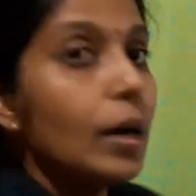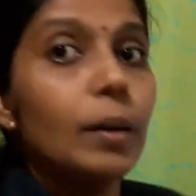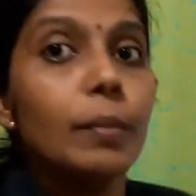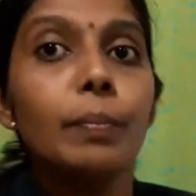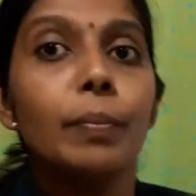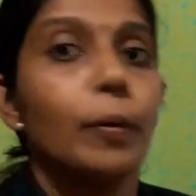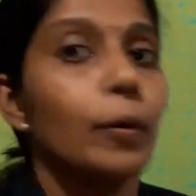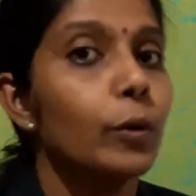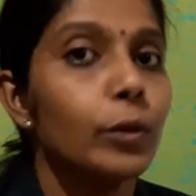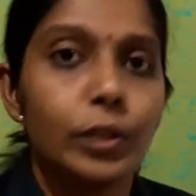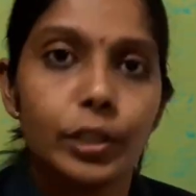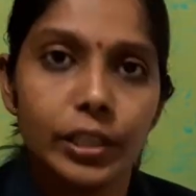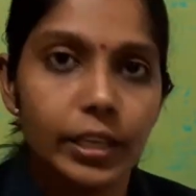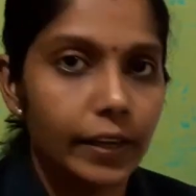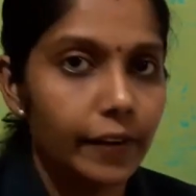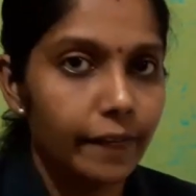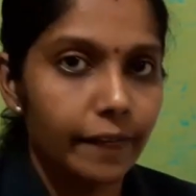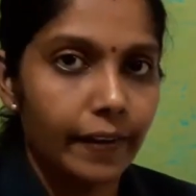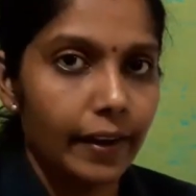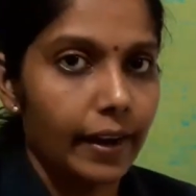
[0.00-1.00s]

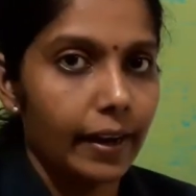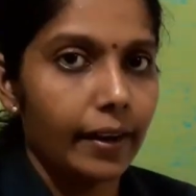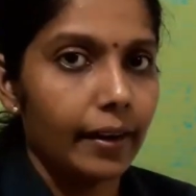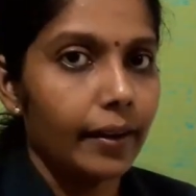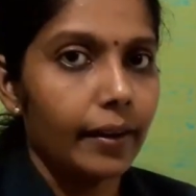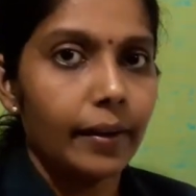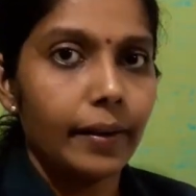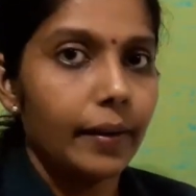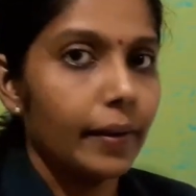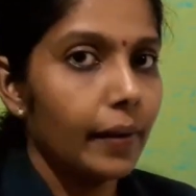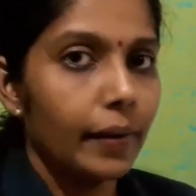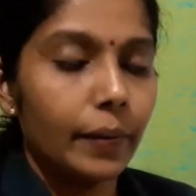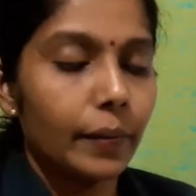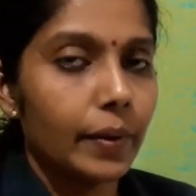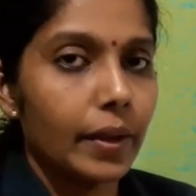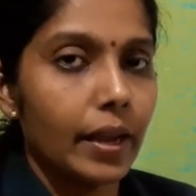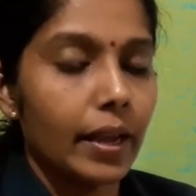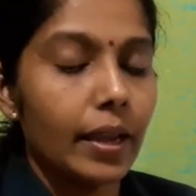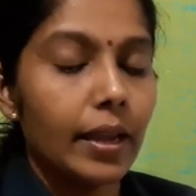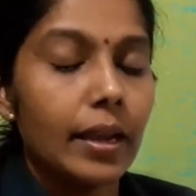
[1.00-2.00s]
positive end.
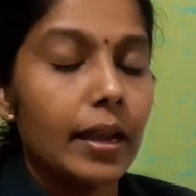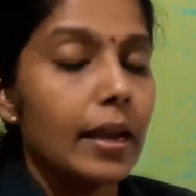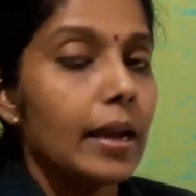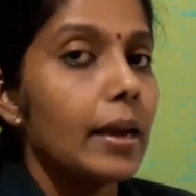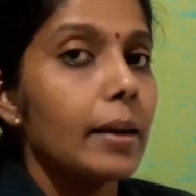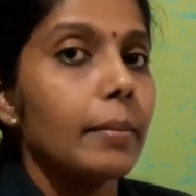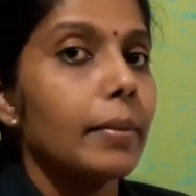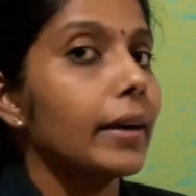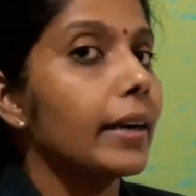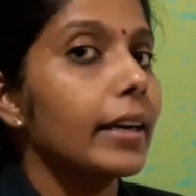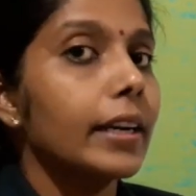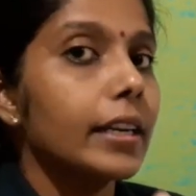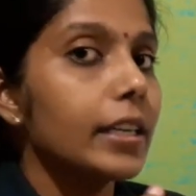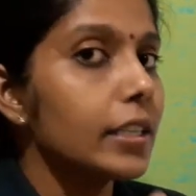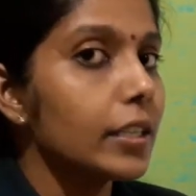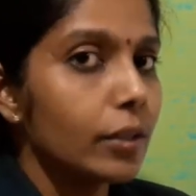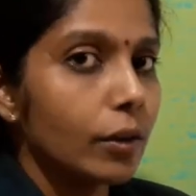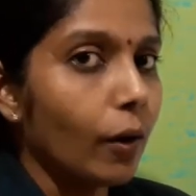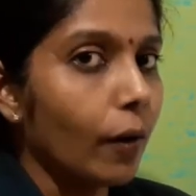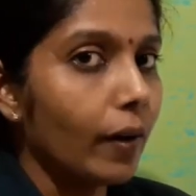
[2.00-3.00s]
Okay, but it is
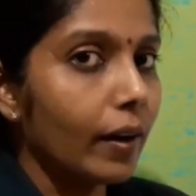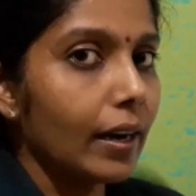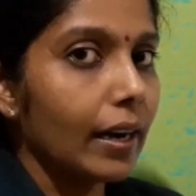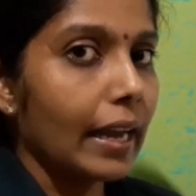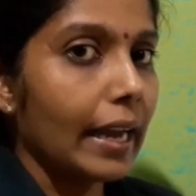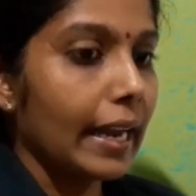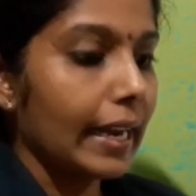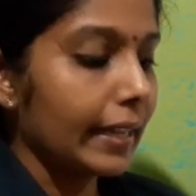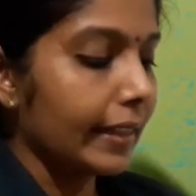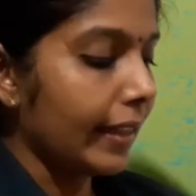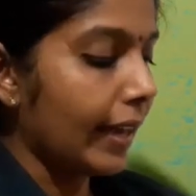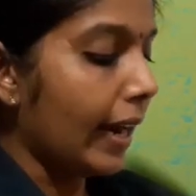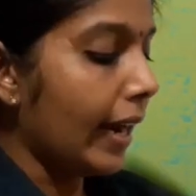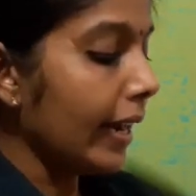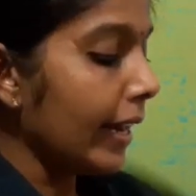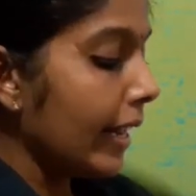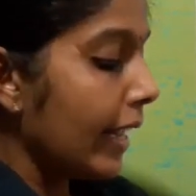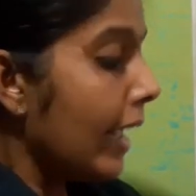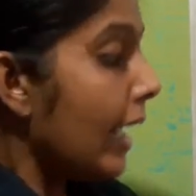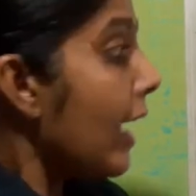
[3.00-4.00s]
not like that.
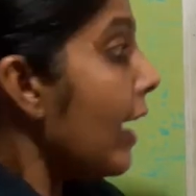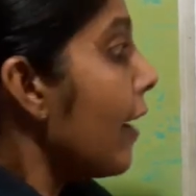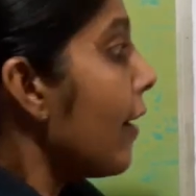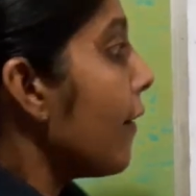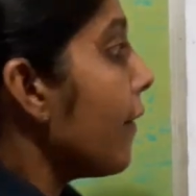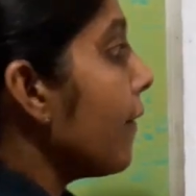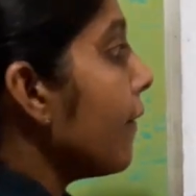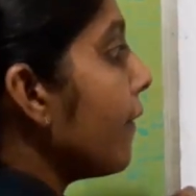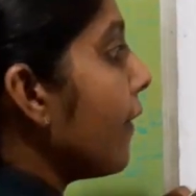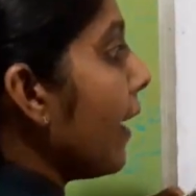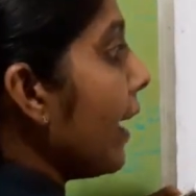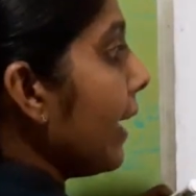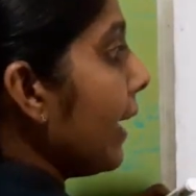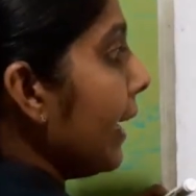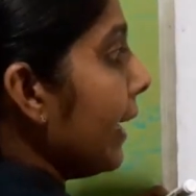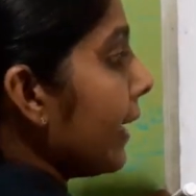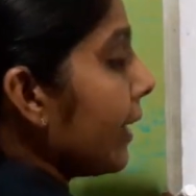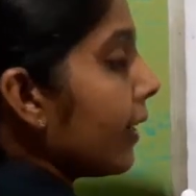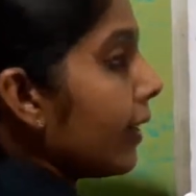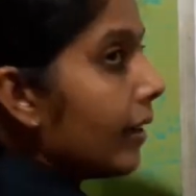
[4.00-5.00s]
When
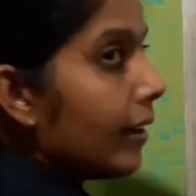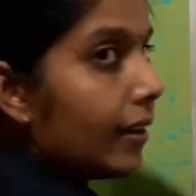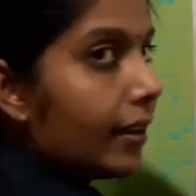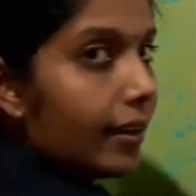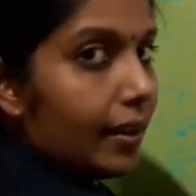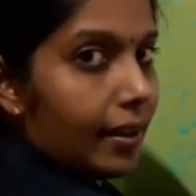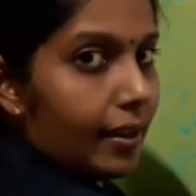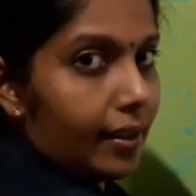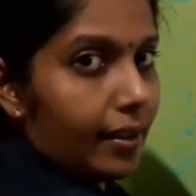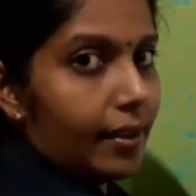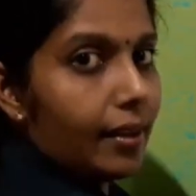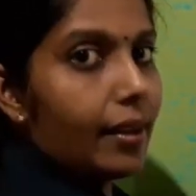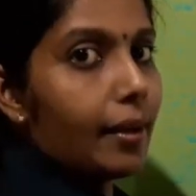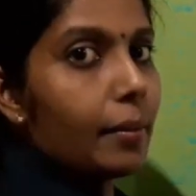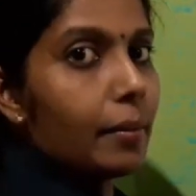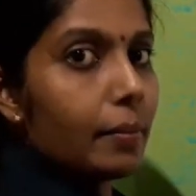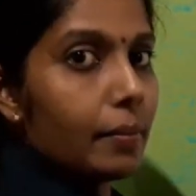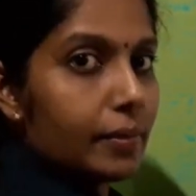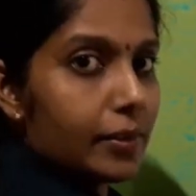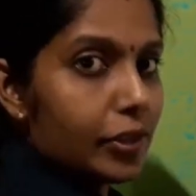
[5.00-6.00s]
it
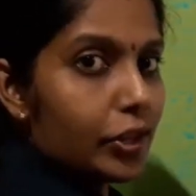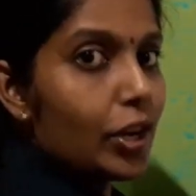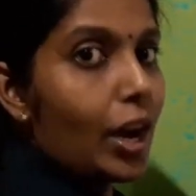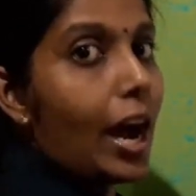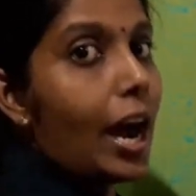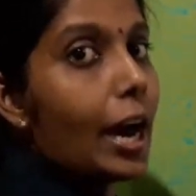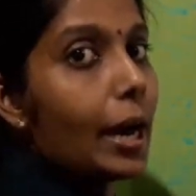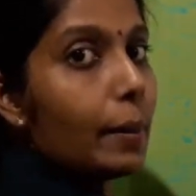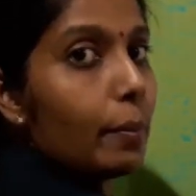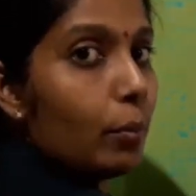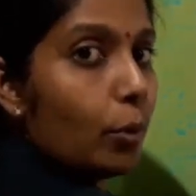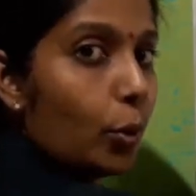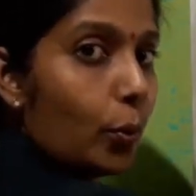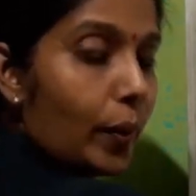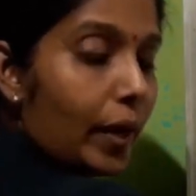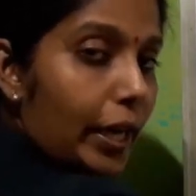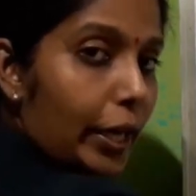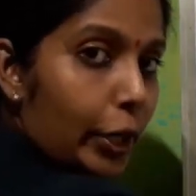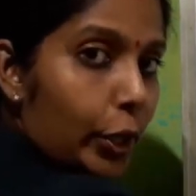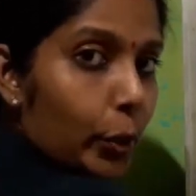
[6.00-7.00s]
start
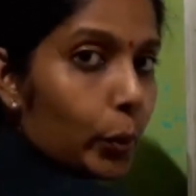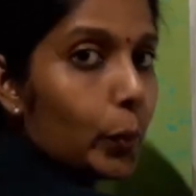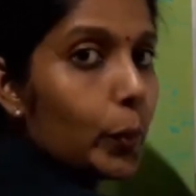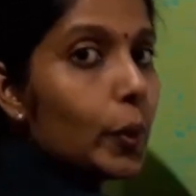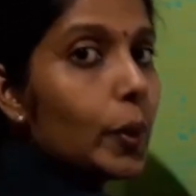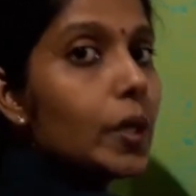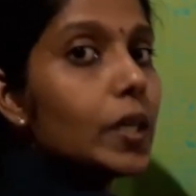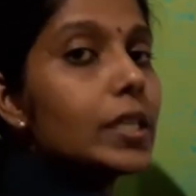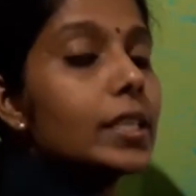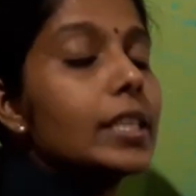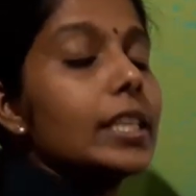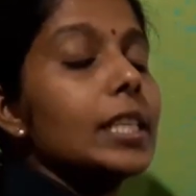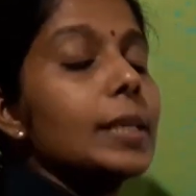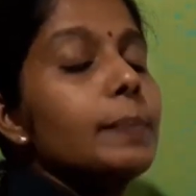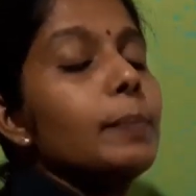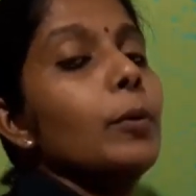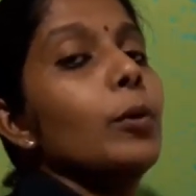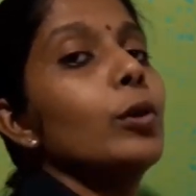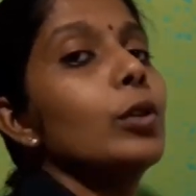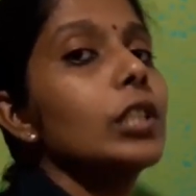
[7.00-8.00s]
moving towards this
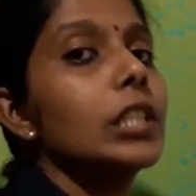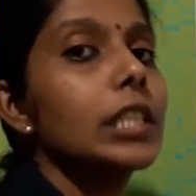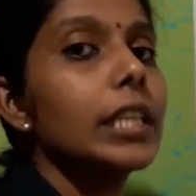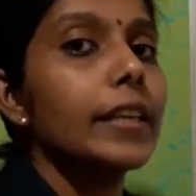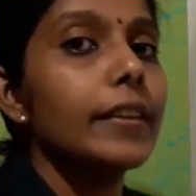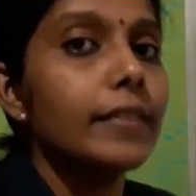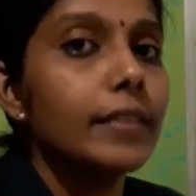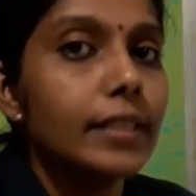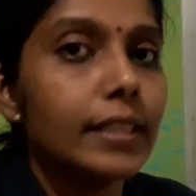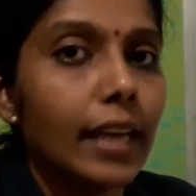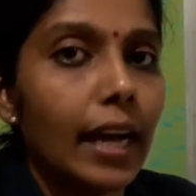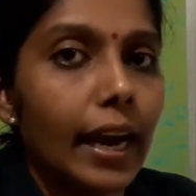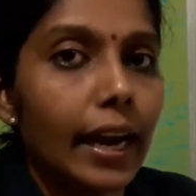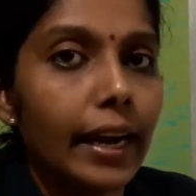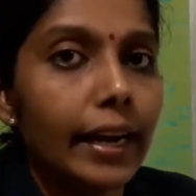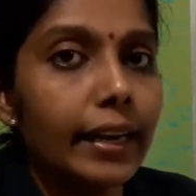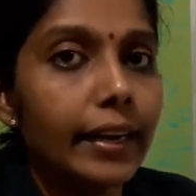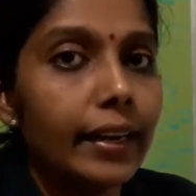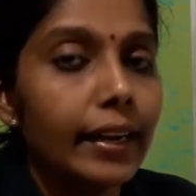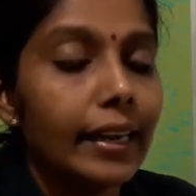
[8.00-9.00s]
positive
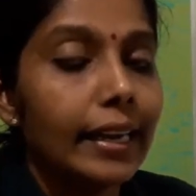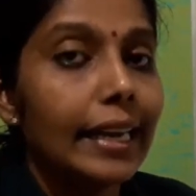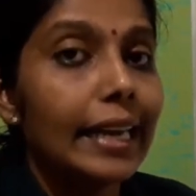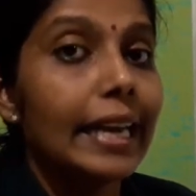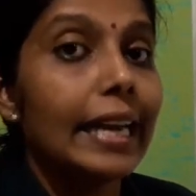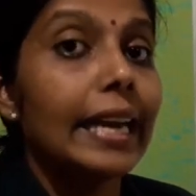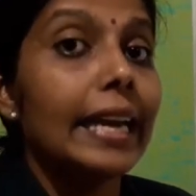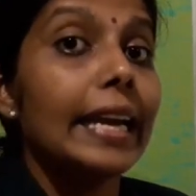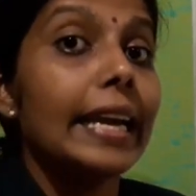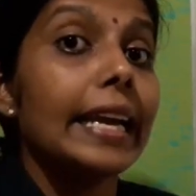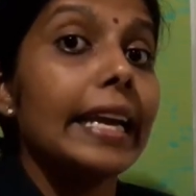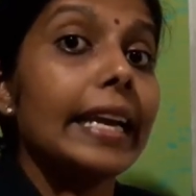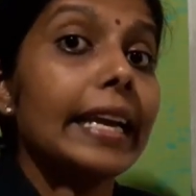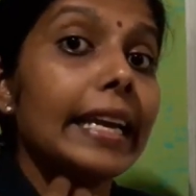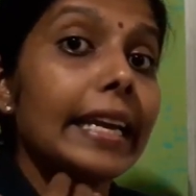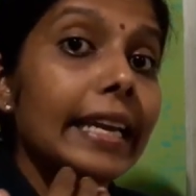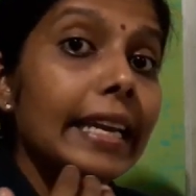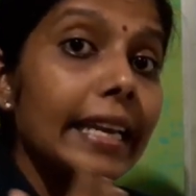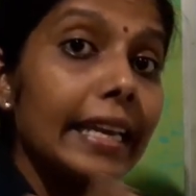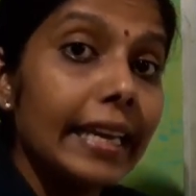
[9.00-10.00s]
side,
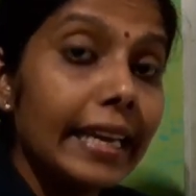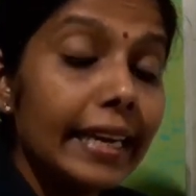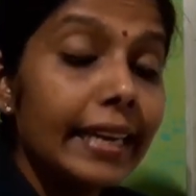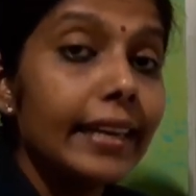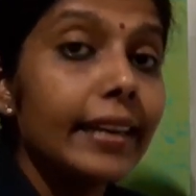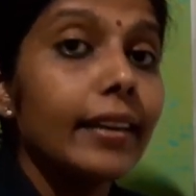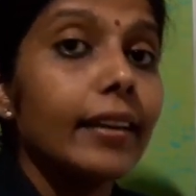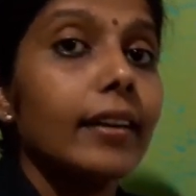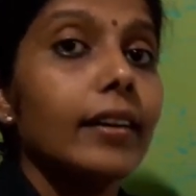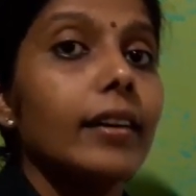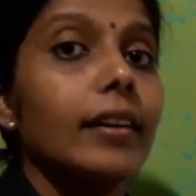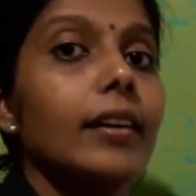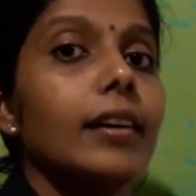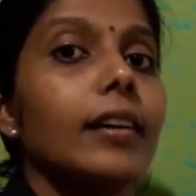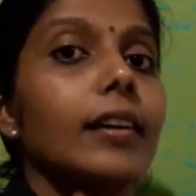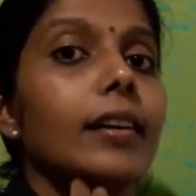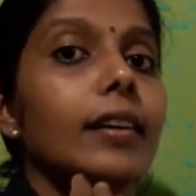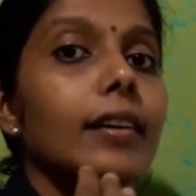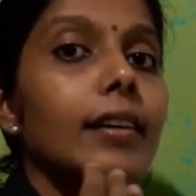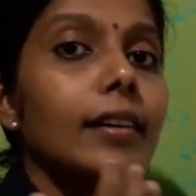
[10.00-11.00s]
it
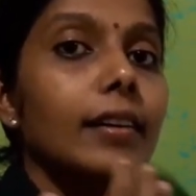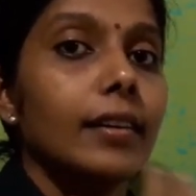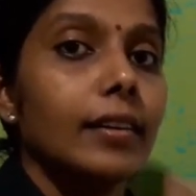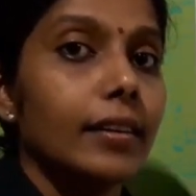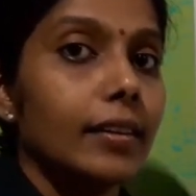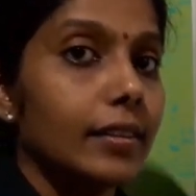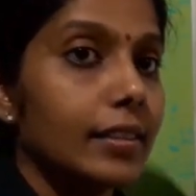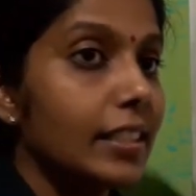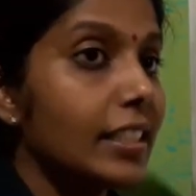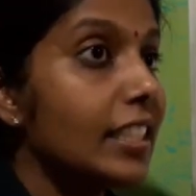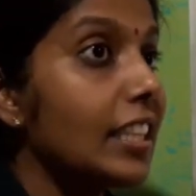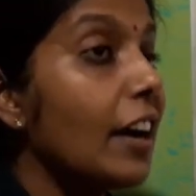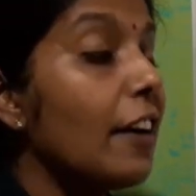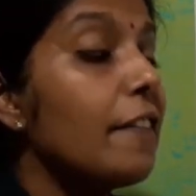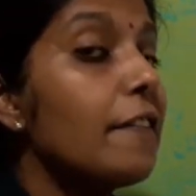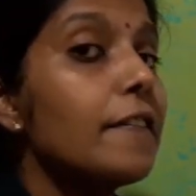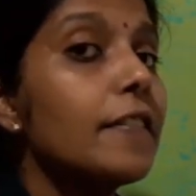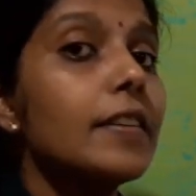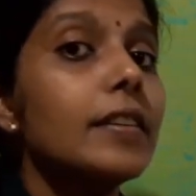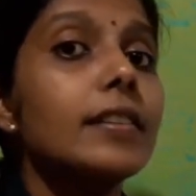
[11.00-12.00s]

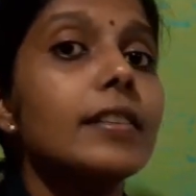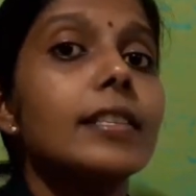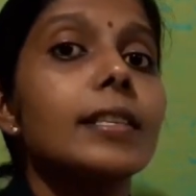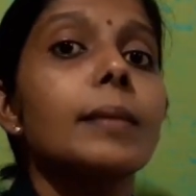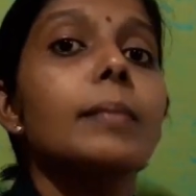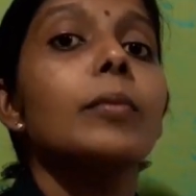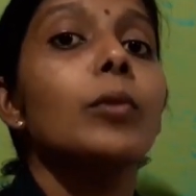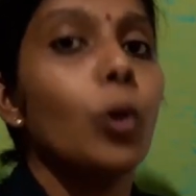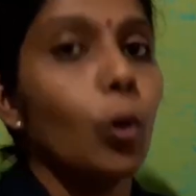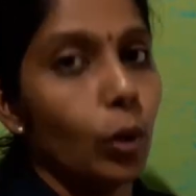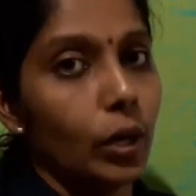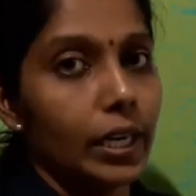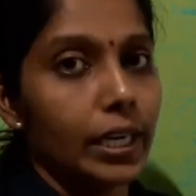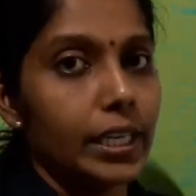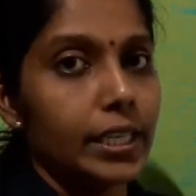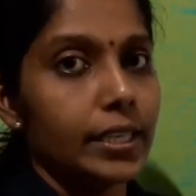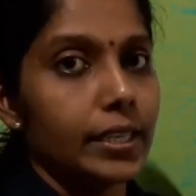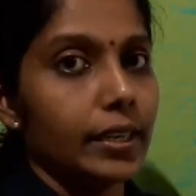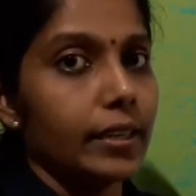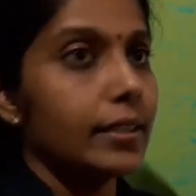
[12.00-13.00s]
suffers some
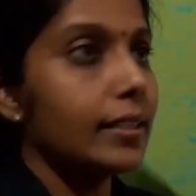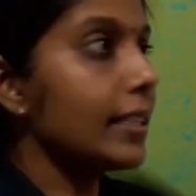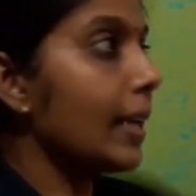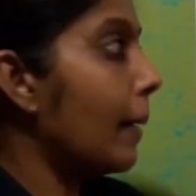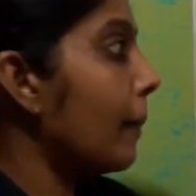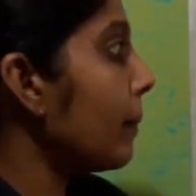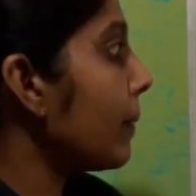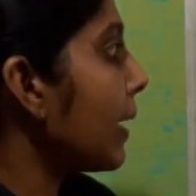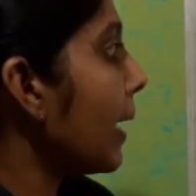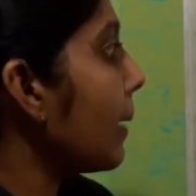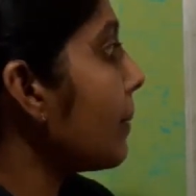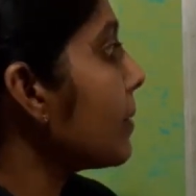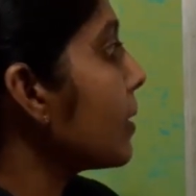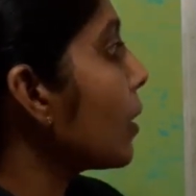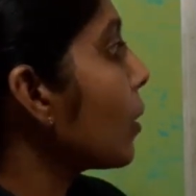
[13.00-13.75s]
collision. Sometimes